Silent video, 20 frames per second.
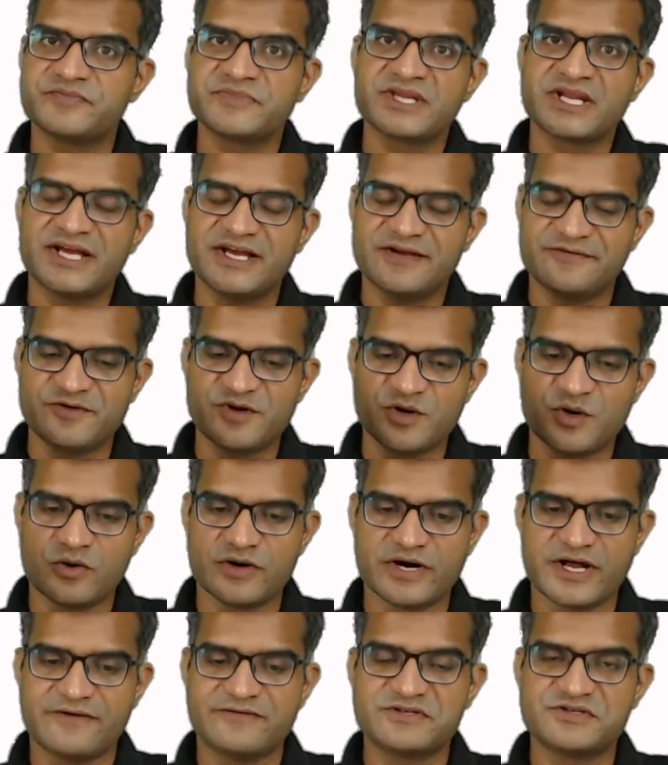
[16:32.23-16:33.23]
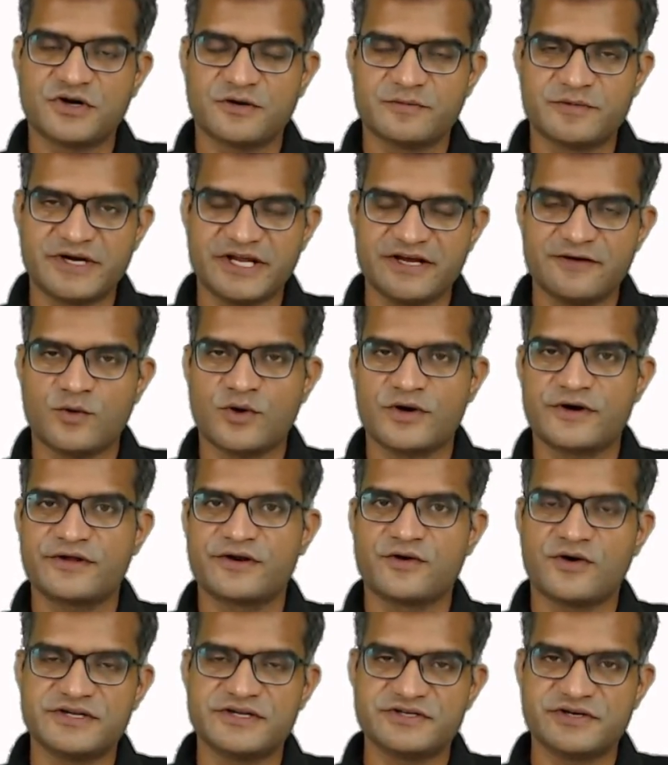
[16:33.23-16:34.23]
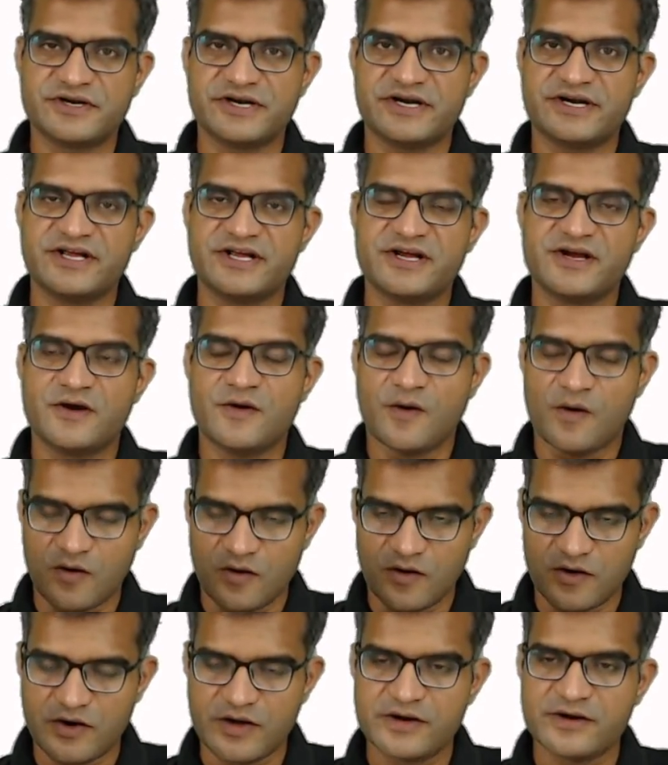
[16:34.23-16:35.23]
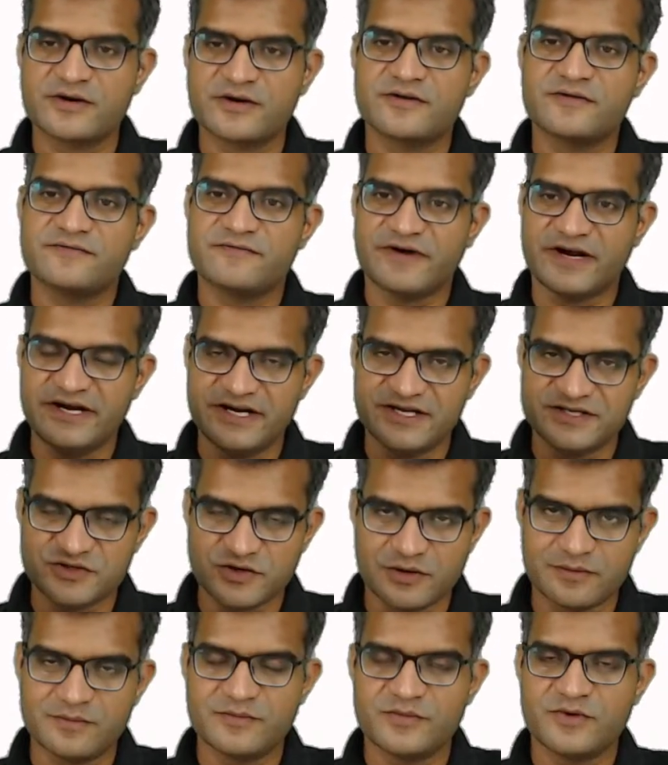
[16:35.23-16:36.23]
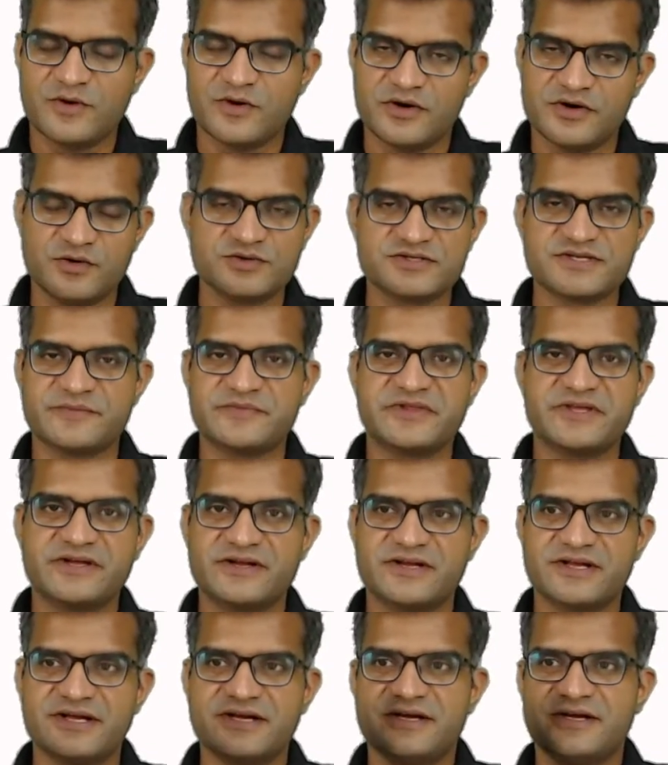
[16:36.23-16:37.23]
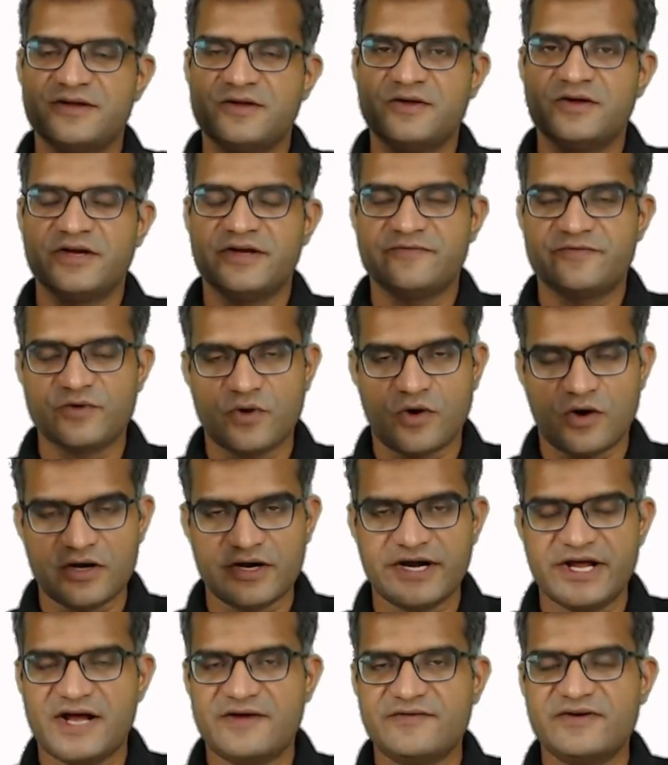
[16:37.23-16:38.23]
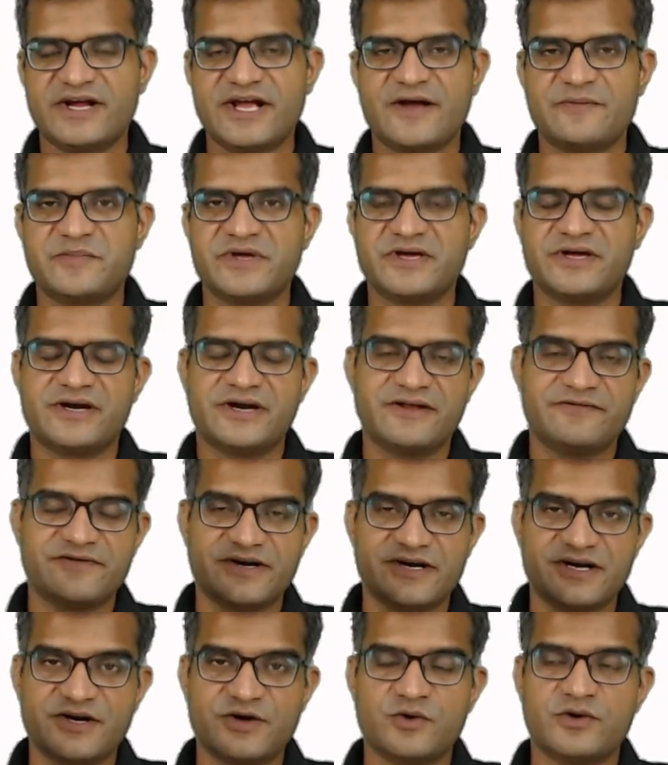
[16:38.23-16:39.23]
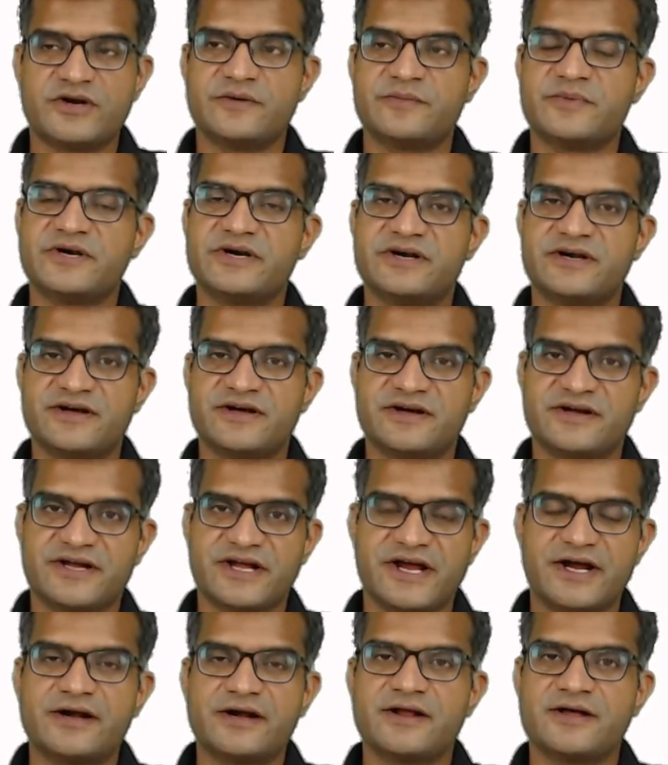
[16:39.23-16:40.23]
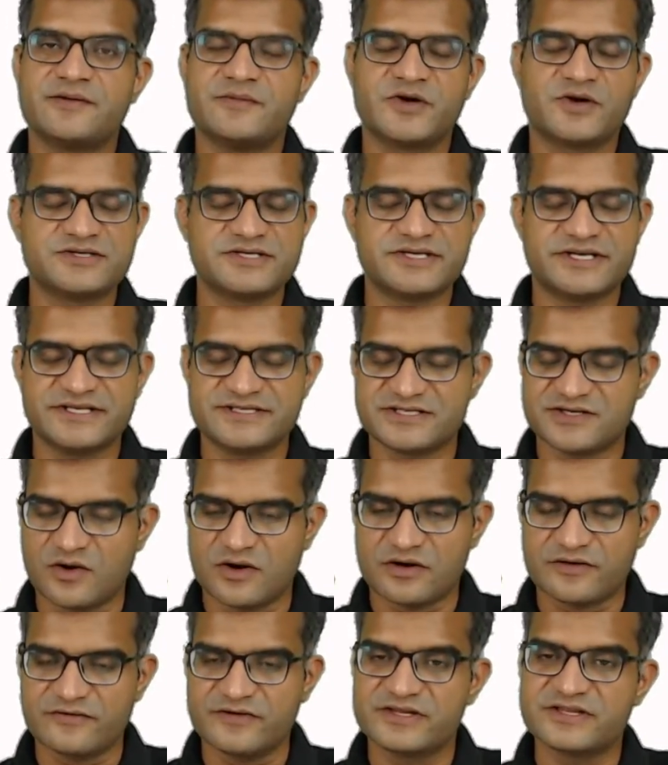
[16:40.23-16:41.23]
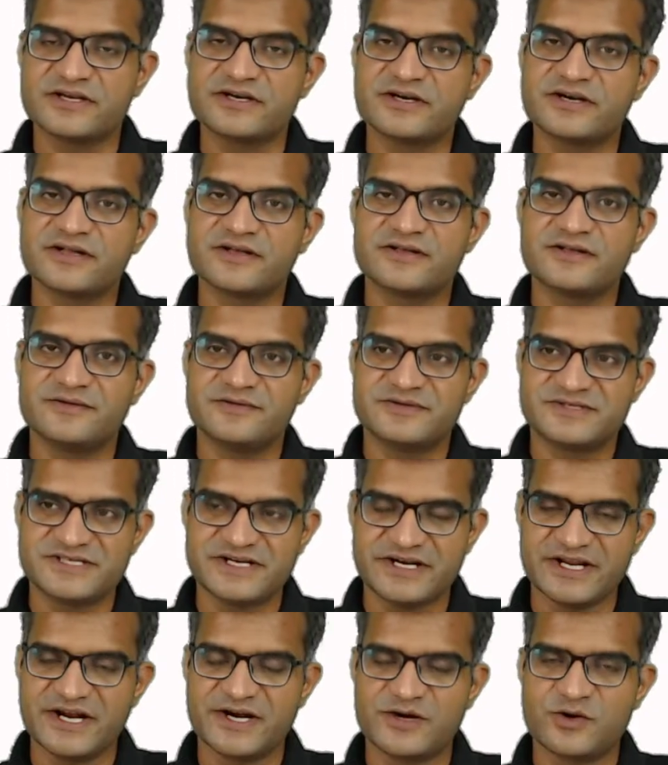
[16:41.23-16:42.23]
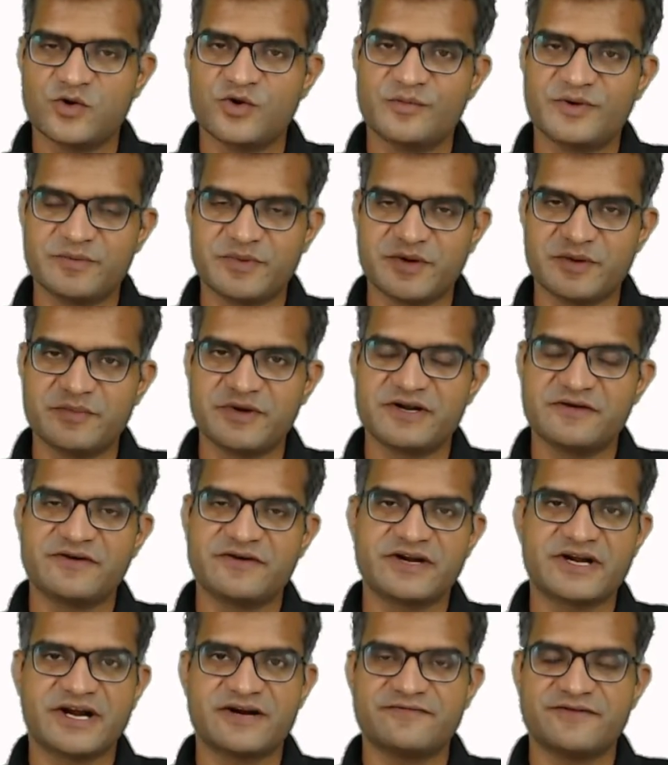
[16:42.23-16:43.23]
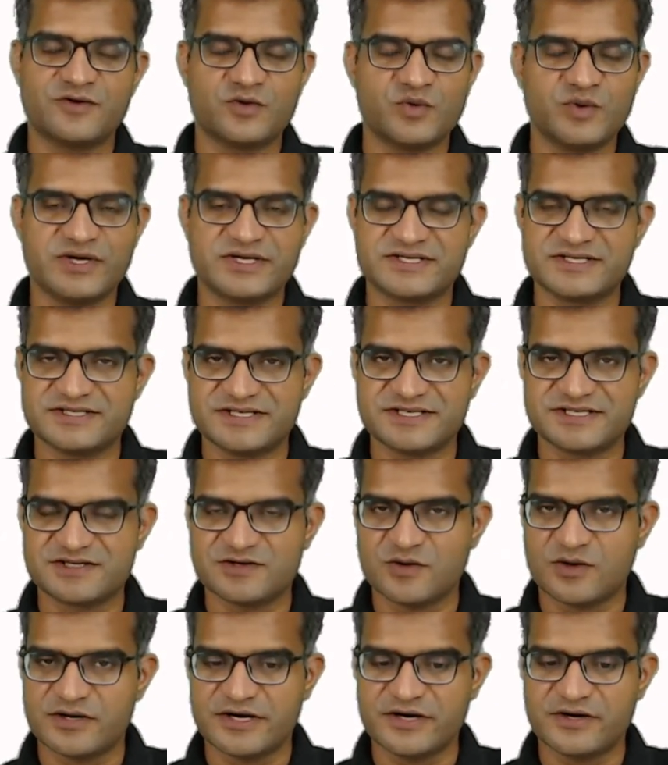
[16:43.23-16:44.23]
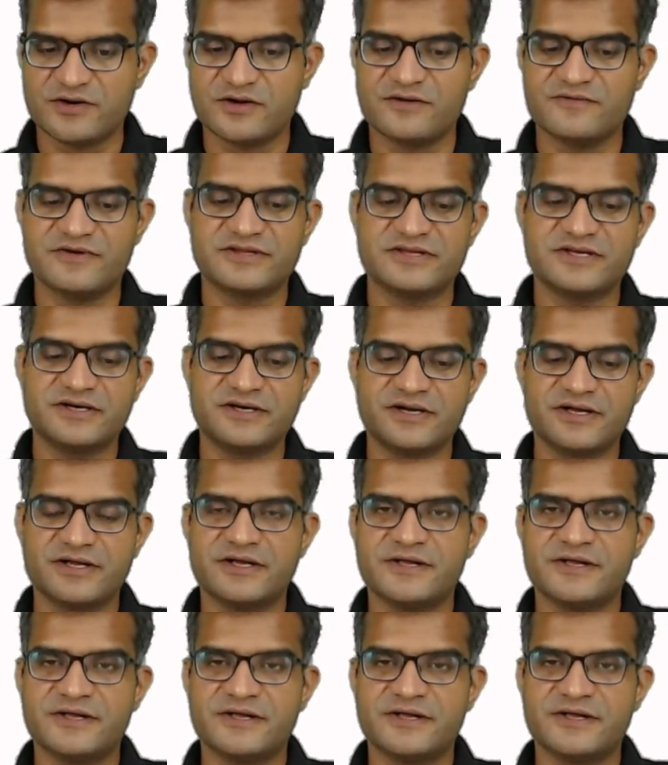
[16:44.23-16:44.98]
If you don't have a job, take whatever college you are getting, or find a job, or do something. If you already have a gap year, definitely don't repeat CAT because it is not worth it. Sitting at home and preparing for CAT for 2 years is just not at all worth it.